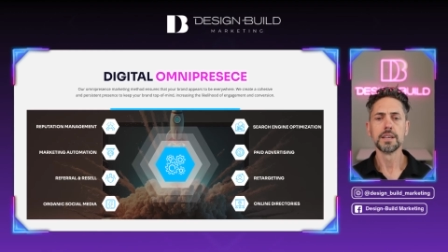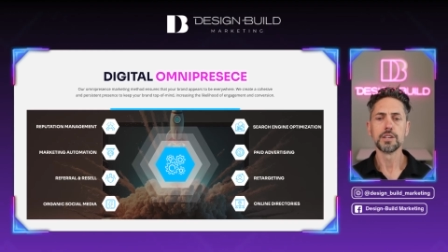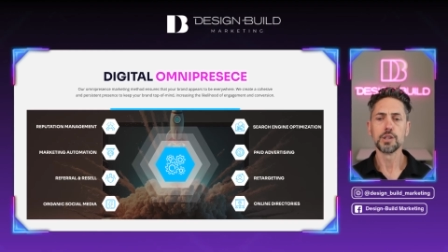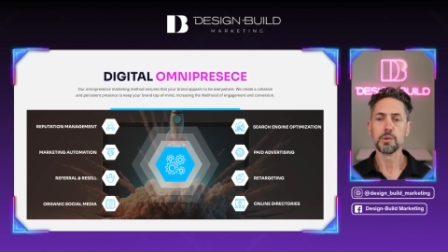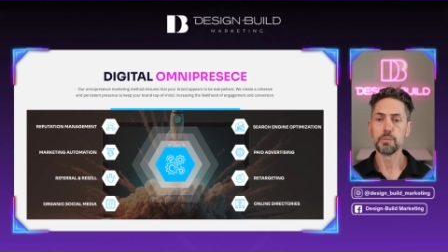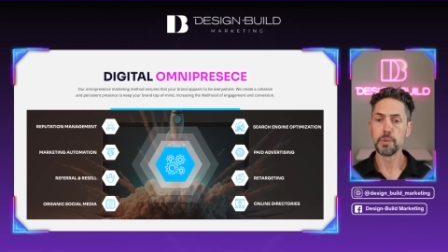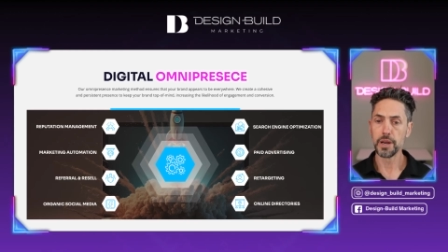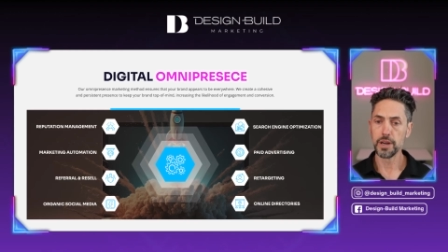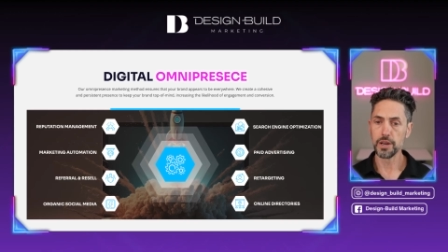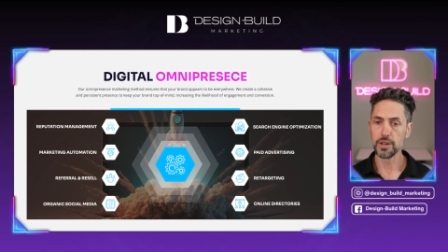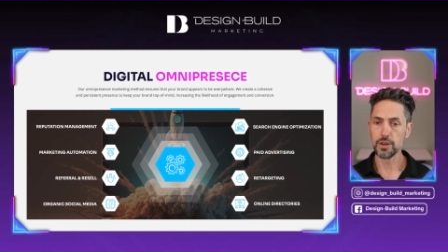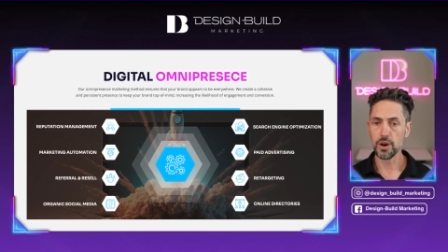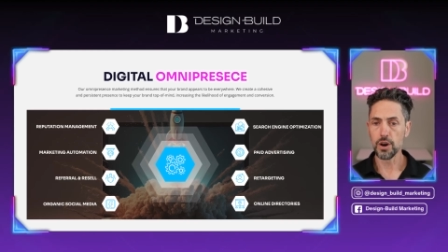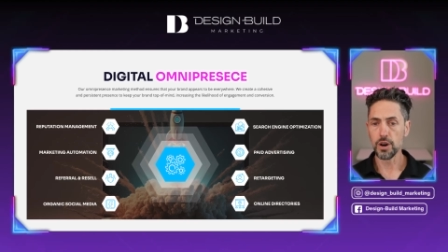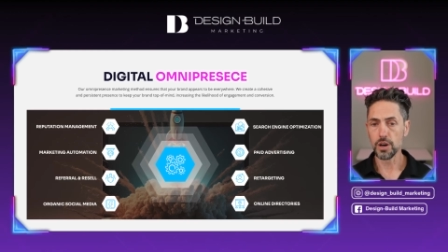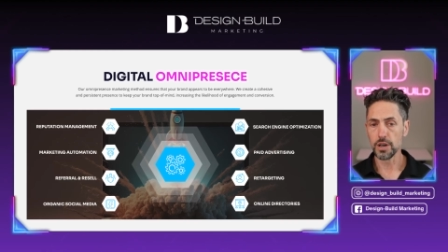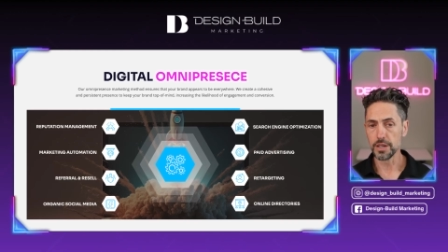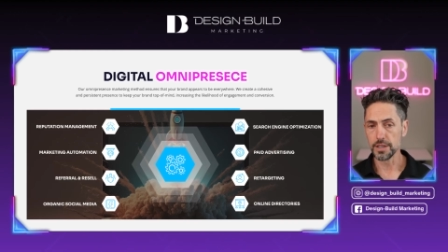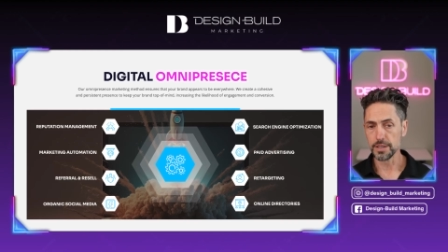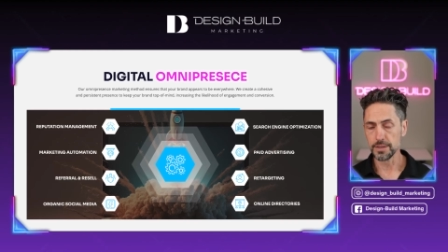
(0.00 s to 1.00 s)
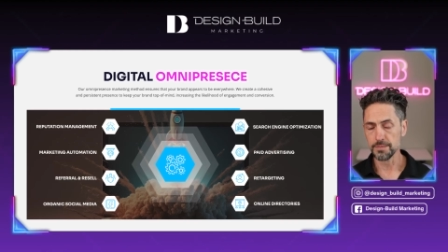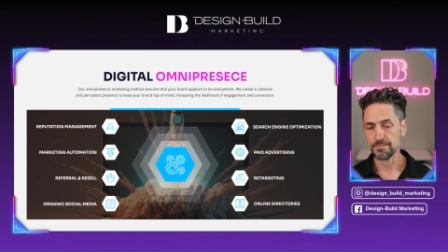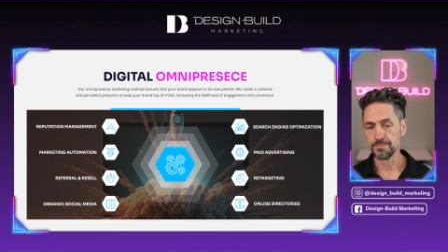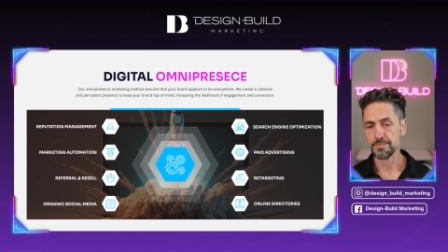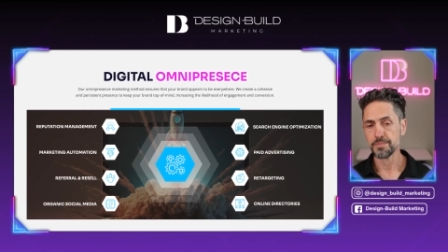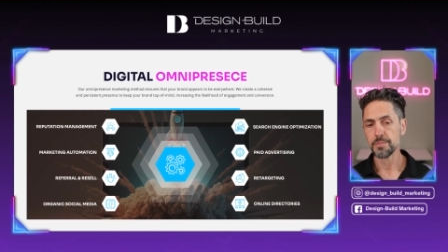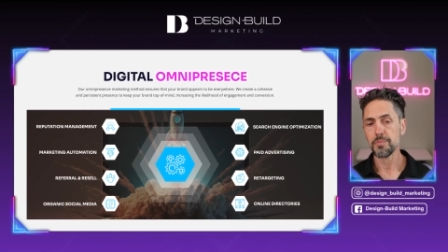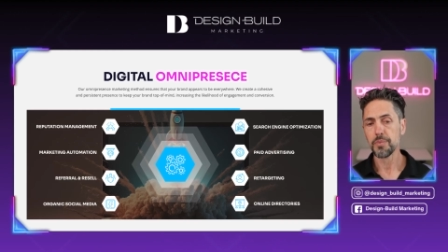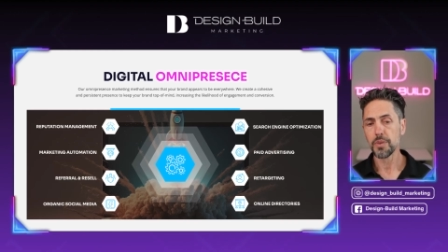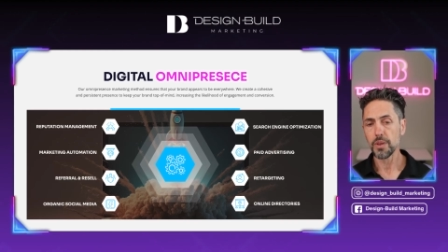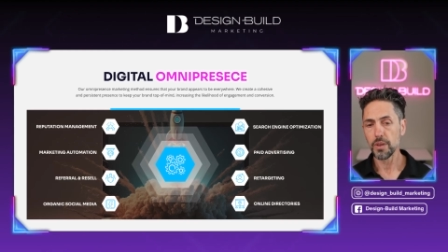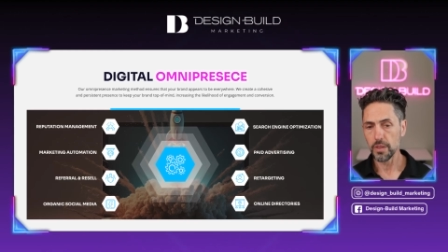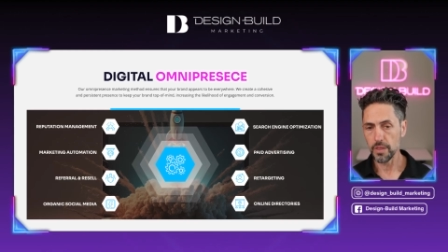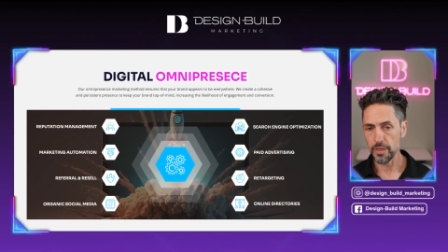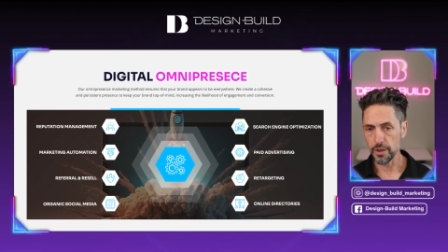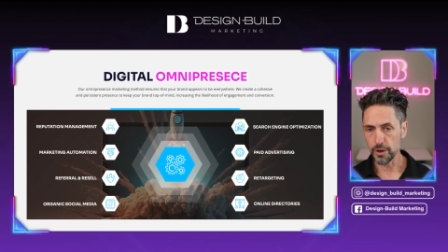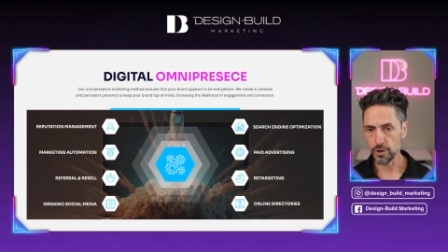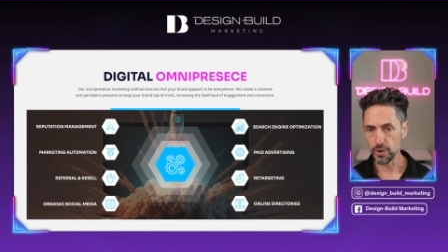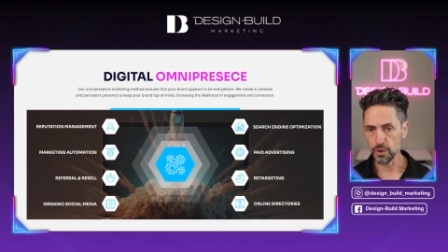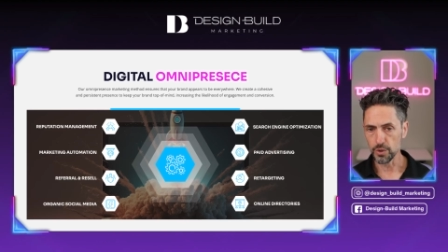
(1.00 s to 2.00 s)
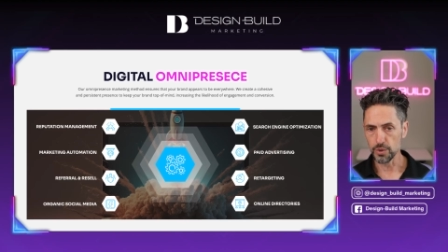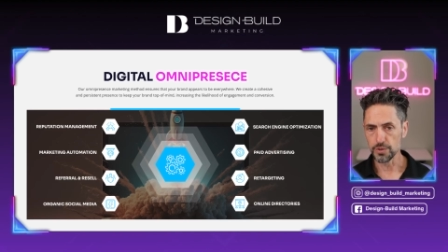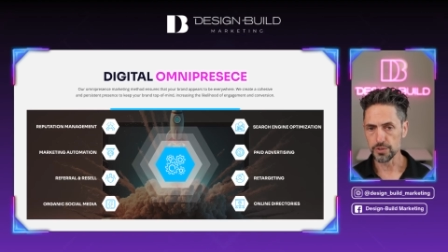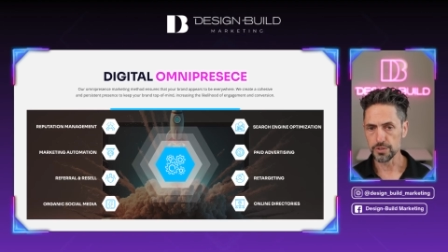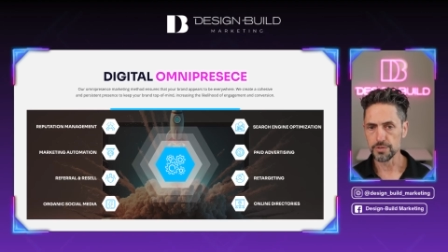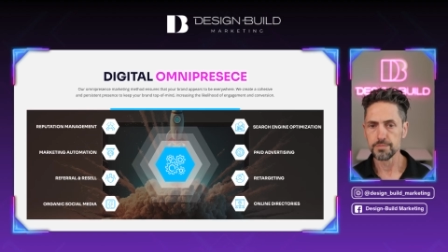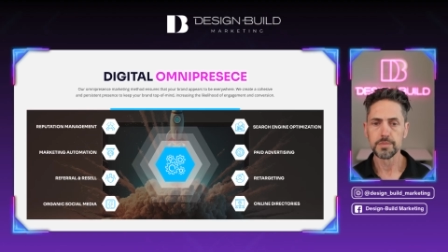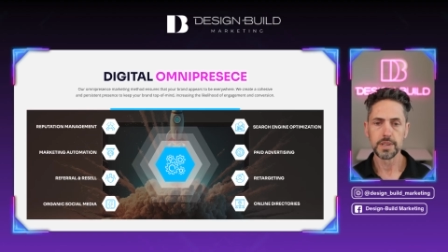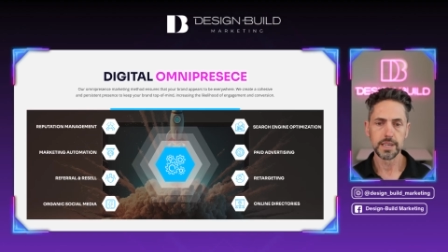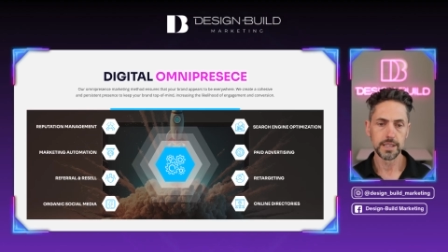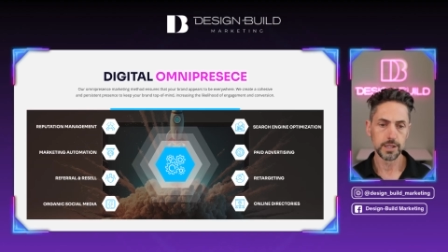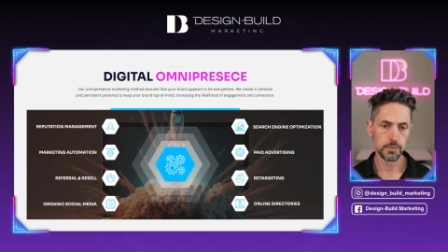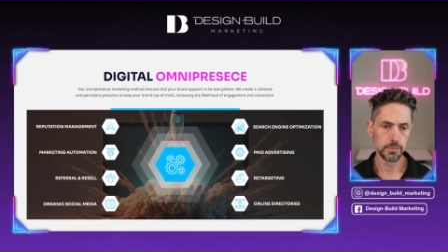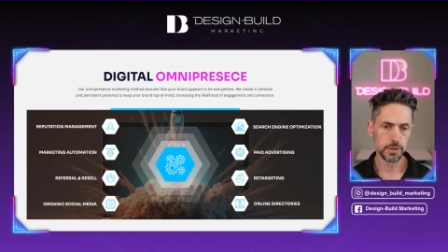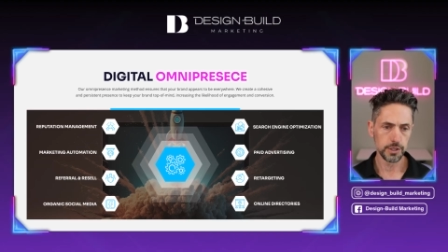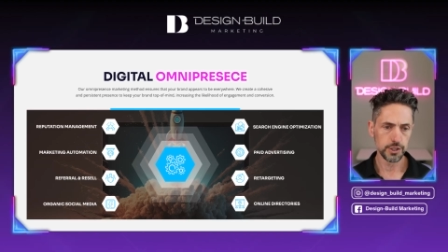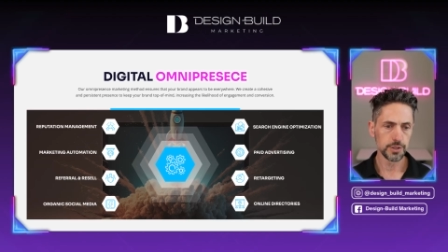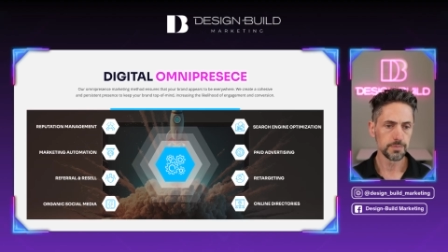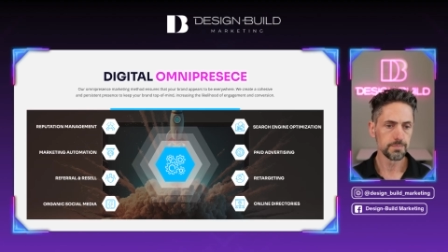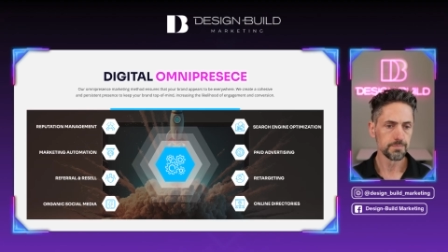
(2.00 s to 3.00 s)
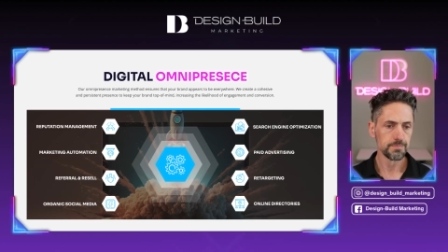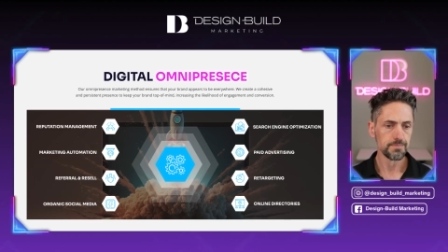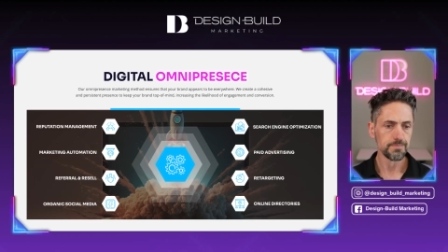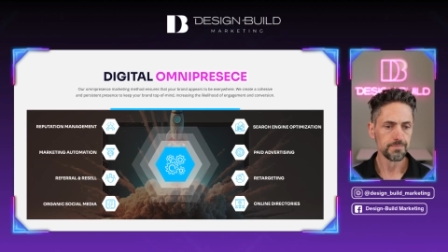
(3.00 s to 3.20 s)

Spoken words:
depending on their goals and their budget.